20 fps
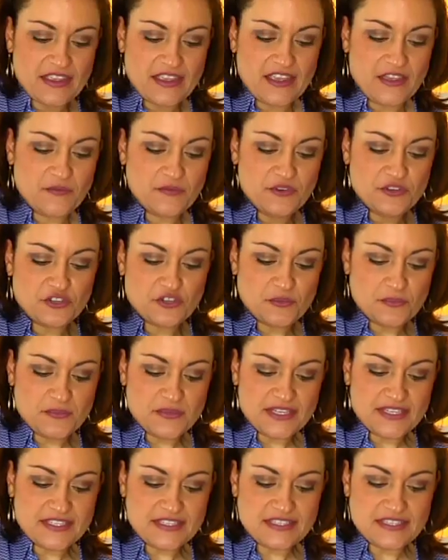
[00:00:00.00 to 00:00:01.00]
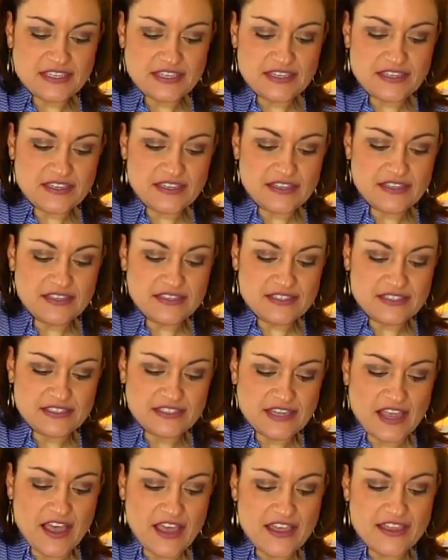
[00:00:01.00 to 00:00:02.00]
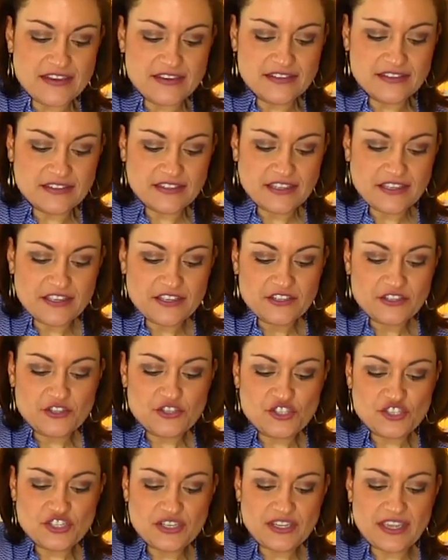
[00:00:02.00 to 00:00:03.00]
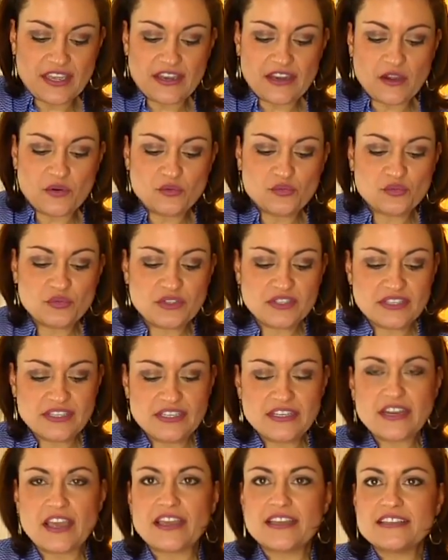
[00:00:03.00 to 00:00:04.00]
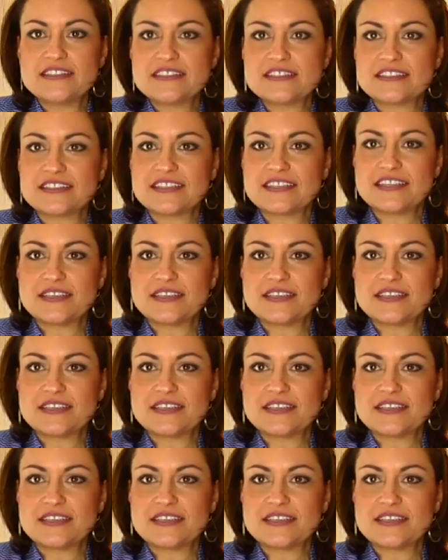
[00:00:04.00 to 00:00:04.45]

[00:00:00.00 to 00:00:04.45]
And when your mixing is done, you should get a really nice